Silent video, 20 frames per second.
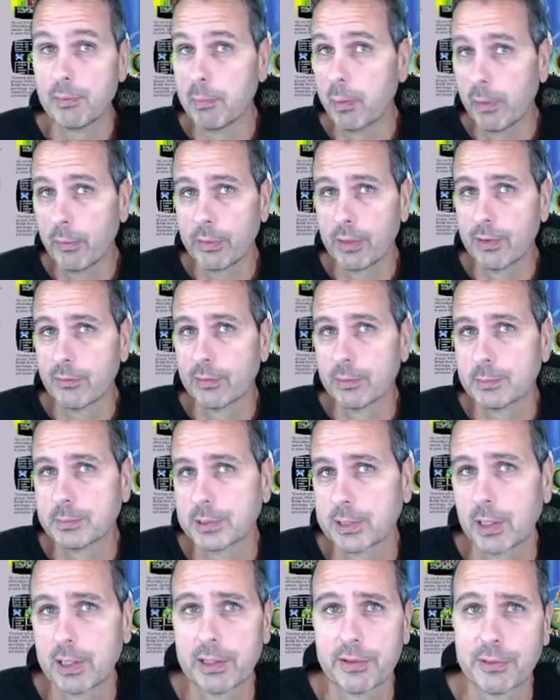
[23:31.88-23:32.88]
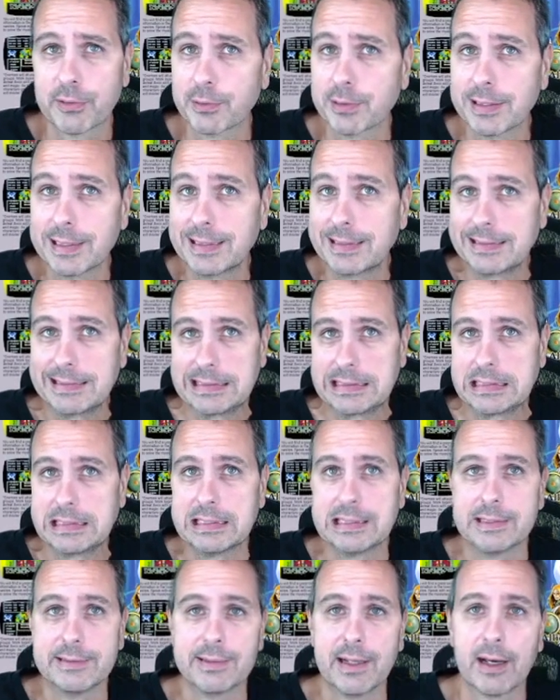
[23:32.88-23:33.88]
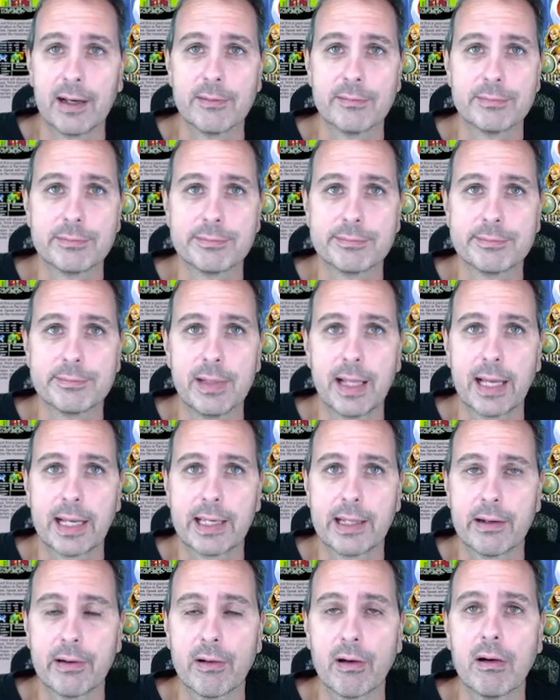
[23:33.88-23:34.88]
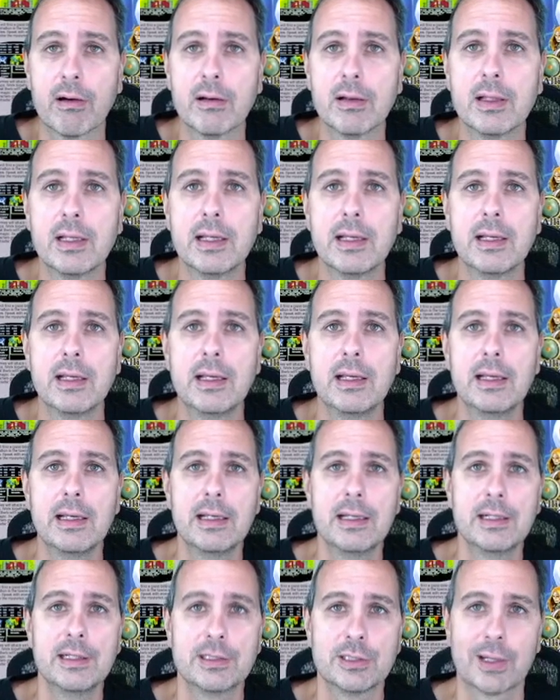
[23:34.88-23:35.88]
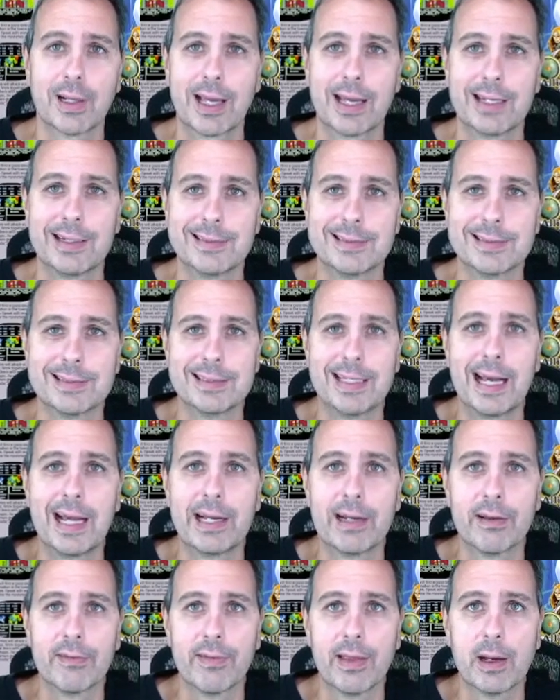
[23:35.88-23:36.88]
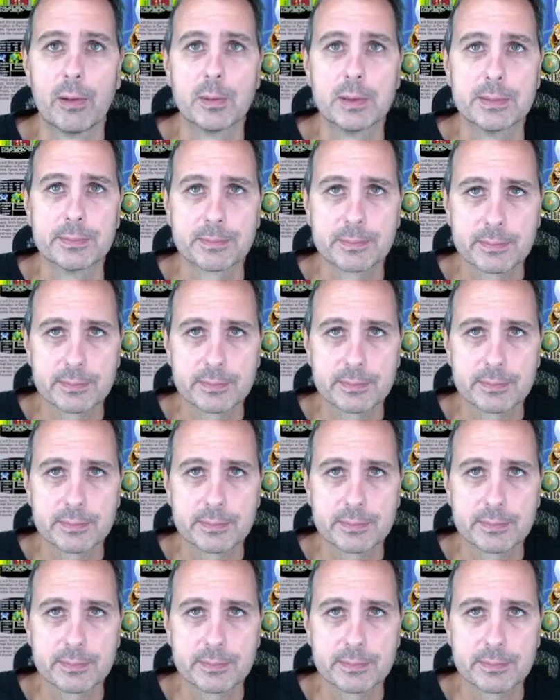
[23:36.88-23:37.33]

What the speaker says: both of them. Started 3 and it did not like it at all. So I kind of just died on that one.